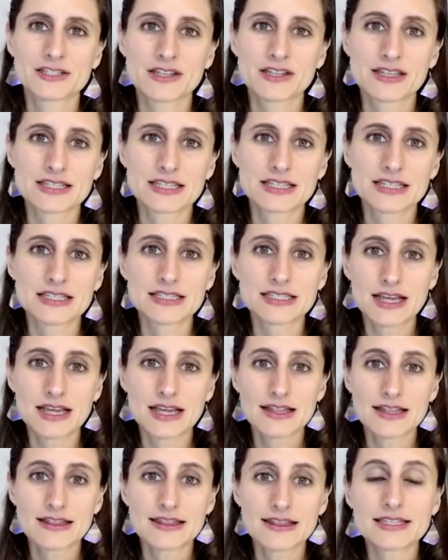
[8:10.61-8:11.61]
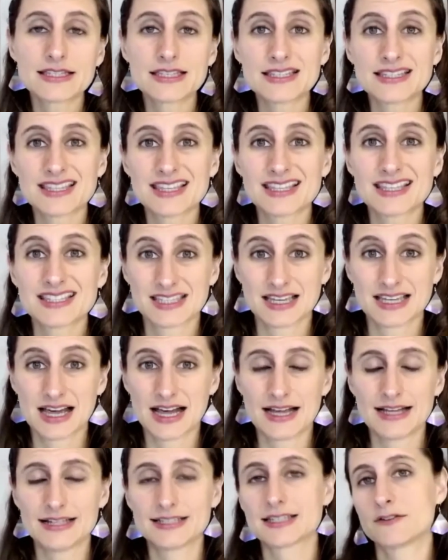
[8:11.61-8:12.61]
So this is the
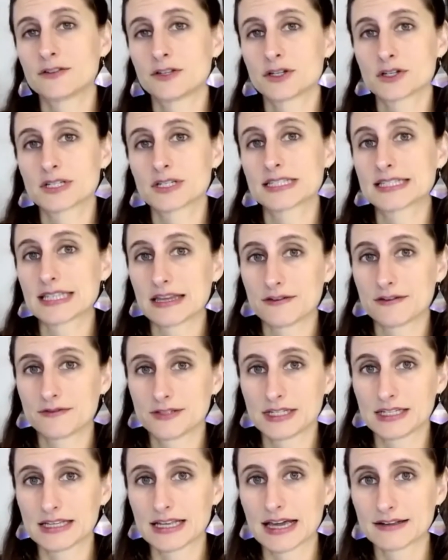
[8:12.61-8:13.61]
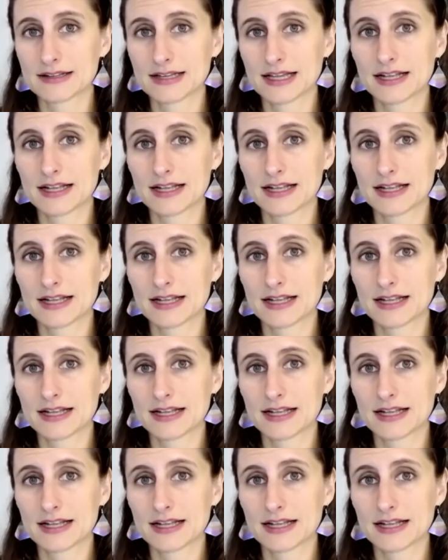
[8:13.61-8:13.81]
size of your safety net.